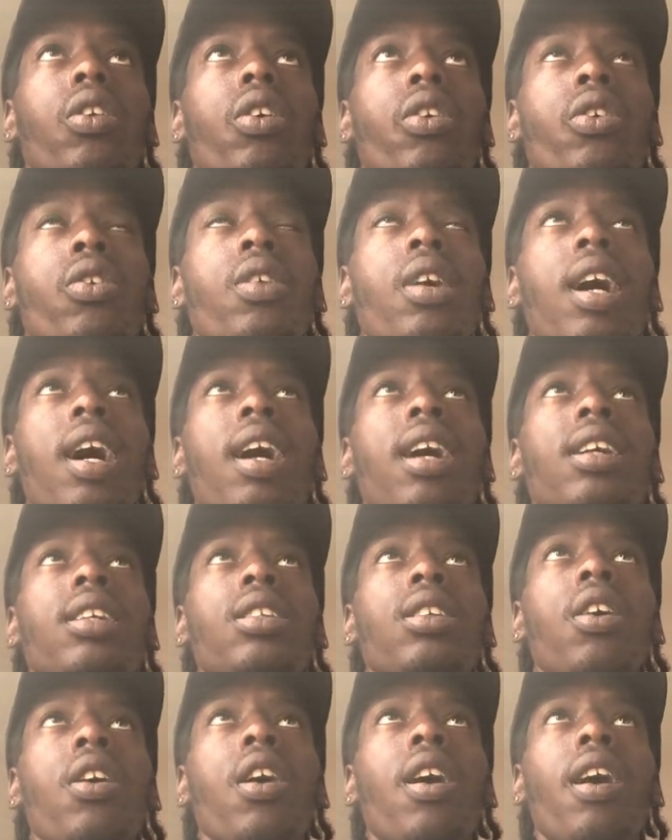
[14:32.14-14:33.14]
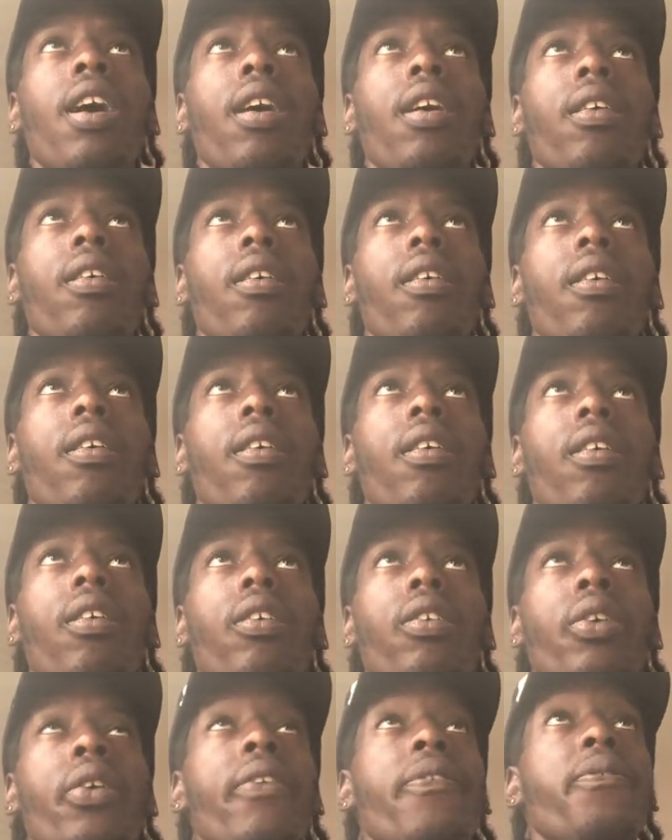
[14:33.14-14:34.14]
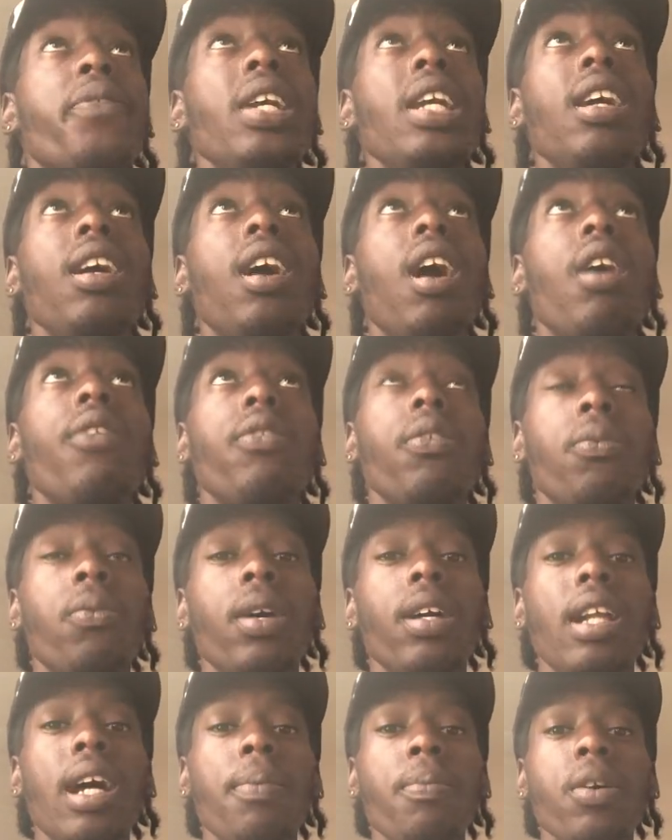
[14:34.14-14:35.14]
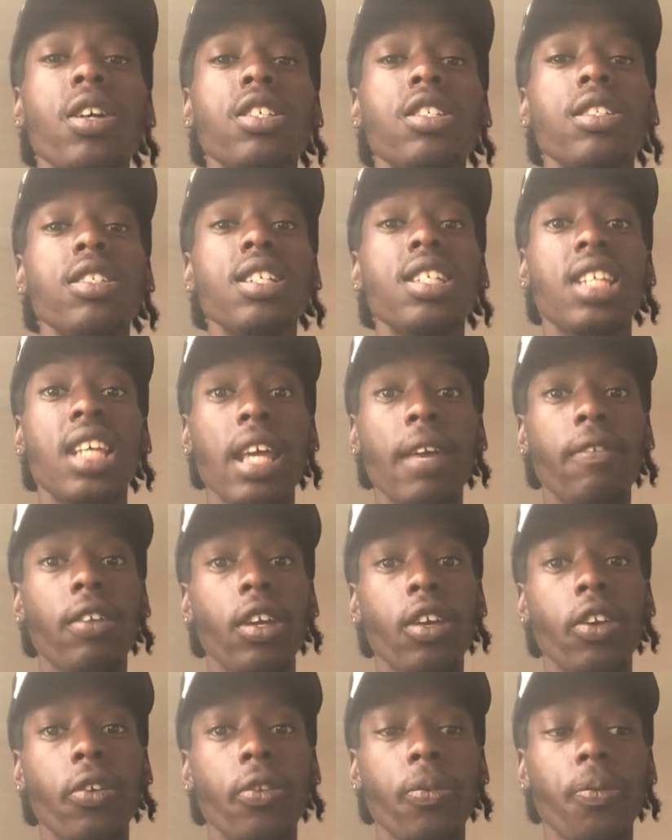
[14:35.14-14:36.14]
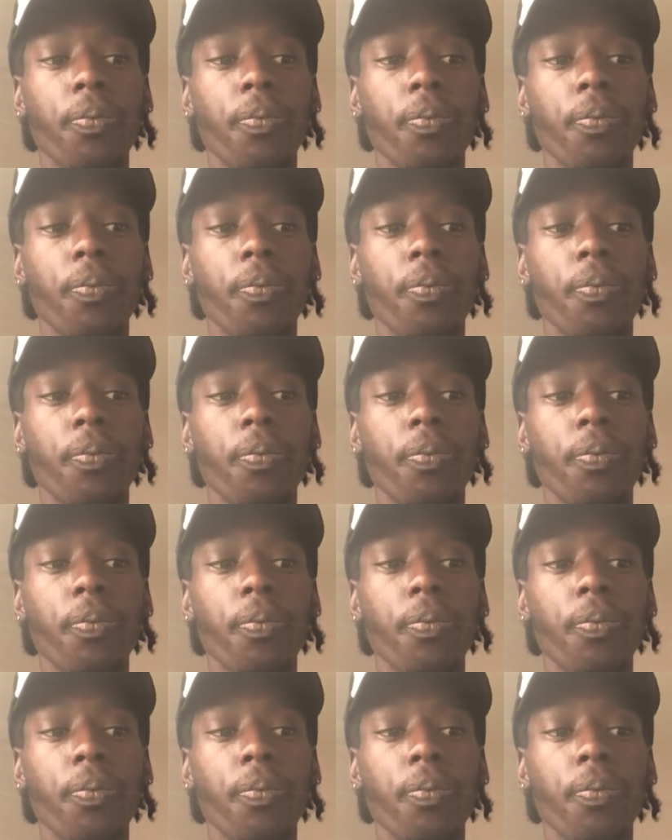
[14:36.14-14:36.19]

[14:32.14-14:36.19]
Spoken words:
you're feeding off of what that person is giving you.